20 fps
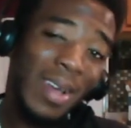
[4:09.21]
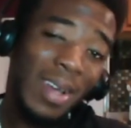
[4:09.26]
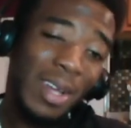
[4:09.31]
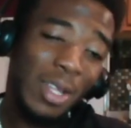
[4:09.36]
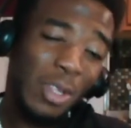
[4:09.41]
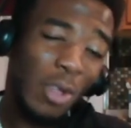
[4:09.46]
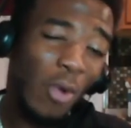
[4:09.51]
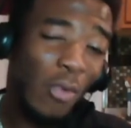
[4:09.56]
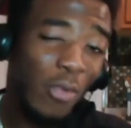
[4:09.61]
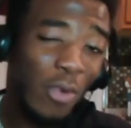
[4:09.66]

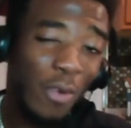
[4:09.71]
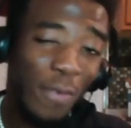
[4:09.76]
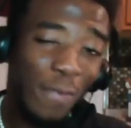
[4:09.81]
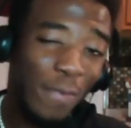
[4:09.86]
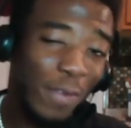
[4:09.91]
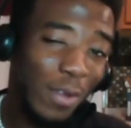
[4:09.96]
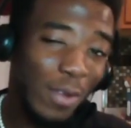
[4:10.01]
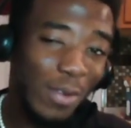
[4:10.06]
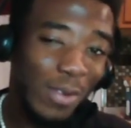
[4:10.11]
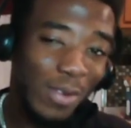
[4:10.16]
Don't
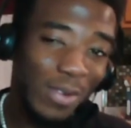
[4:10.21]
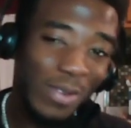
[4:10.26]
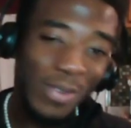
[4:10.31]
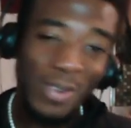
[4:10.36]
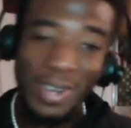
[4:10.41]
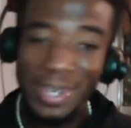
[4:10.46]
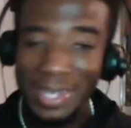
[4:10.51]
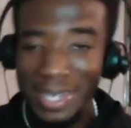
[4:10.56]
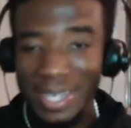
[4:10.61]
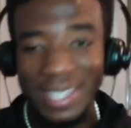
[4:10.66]
refute
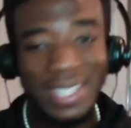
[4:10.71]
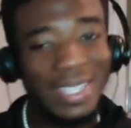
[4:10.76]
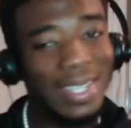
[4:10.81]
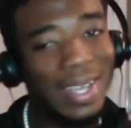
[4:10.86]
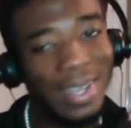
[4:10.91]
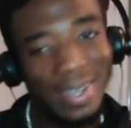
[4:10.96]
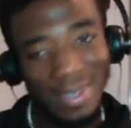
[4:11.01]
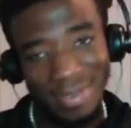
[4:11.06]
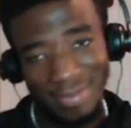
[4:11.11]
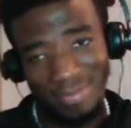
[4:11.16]
what they're saying.